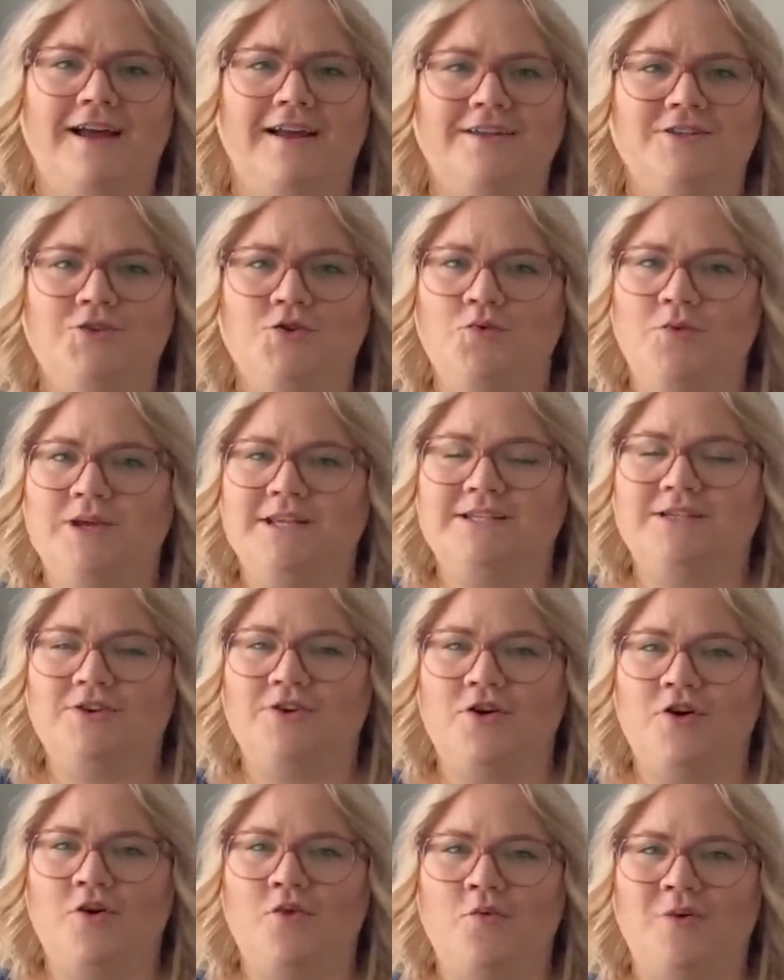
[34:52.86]
Two weeks
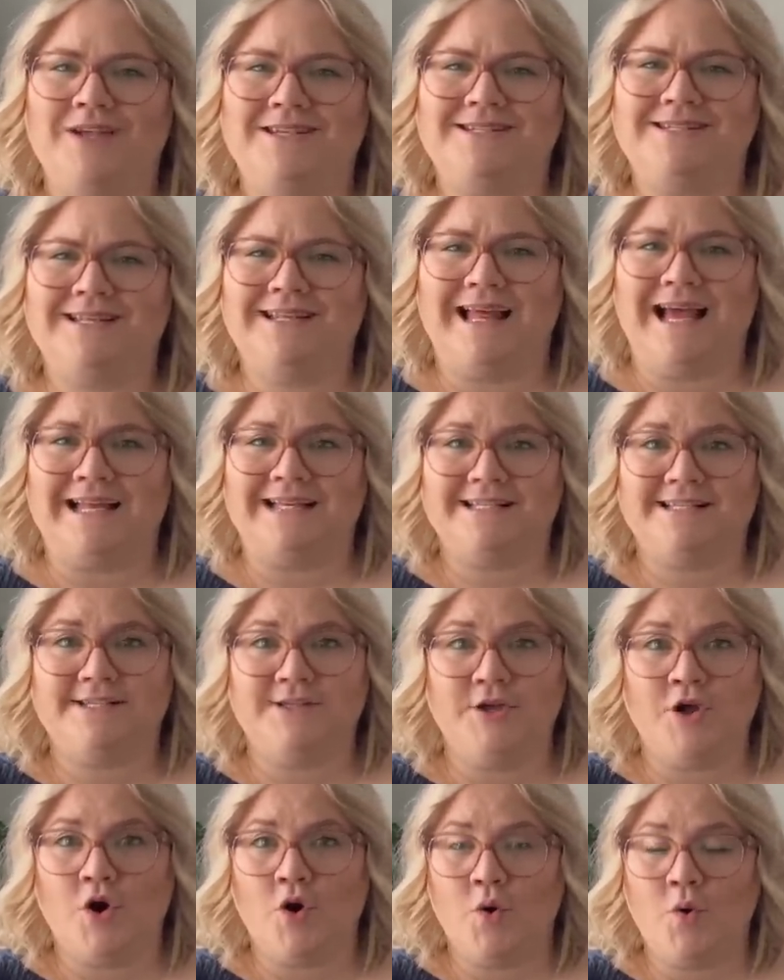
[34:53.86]
ago, we still had
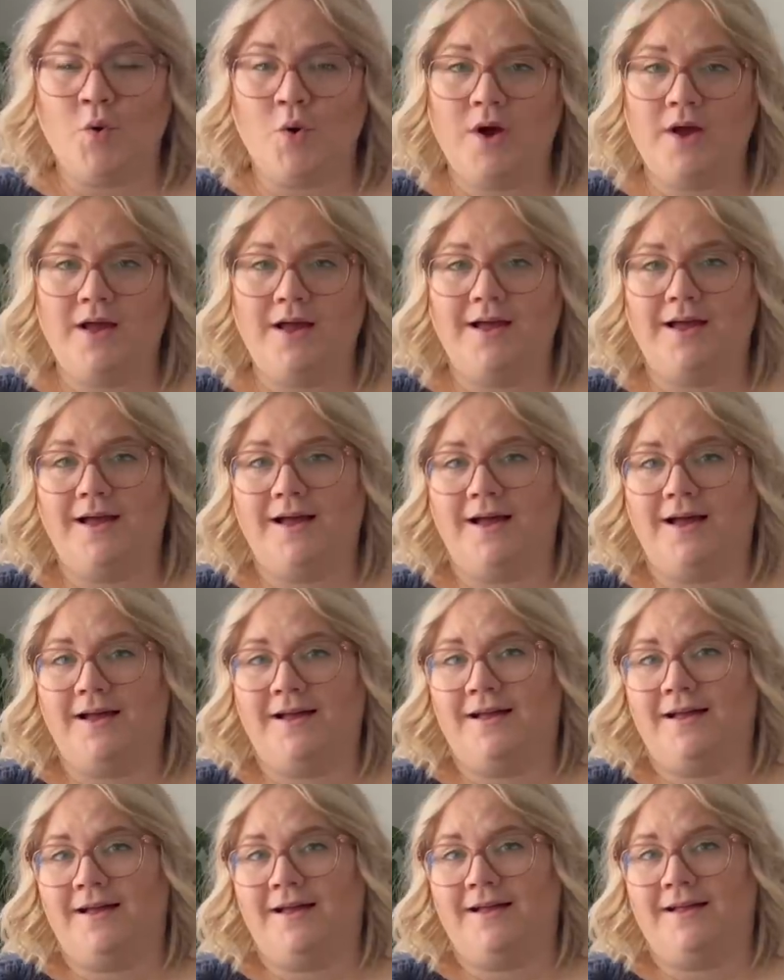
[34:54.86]
snow
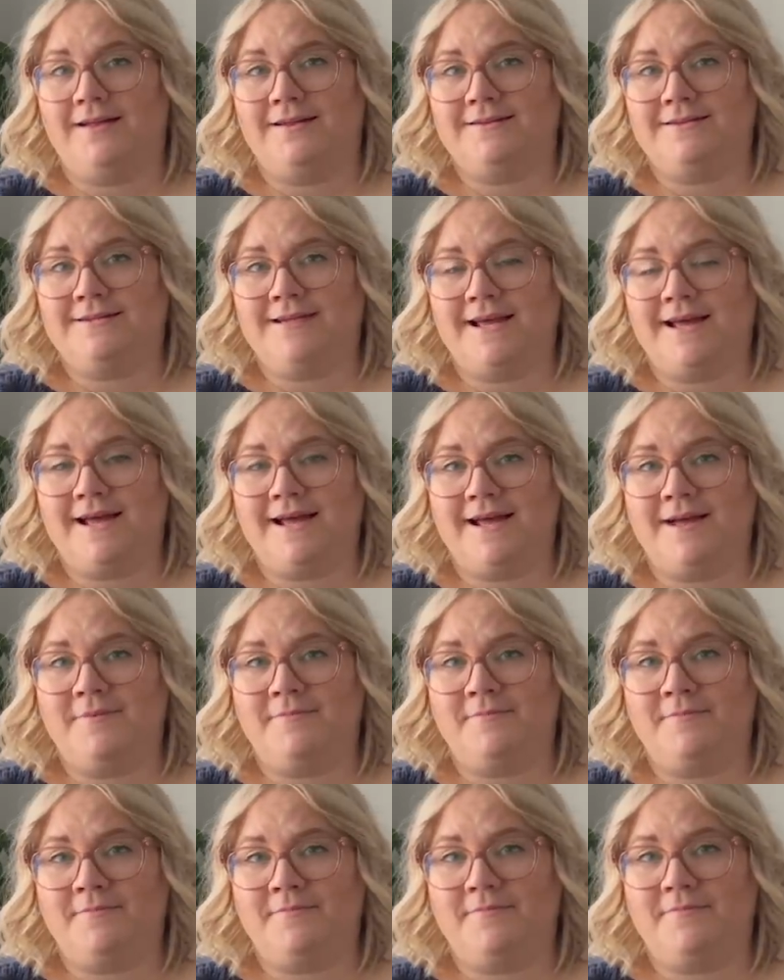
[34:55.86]
and
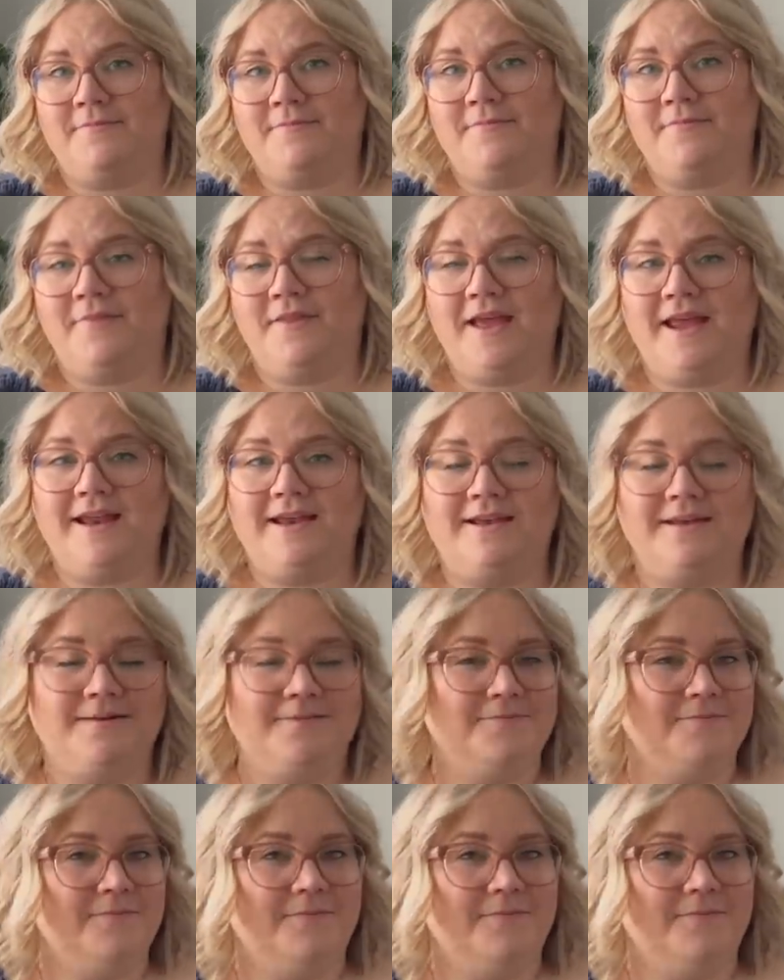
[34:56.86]
um, then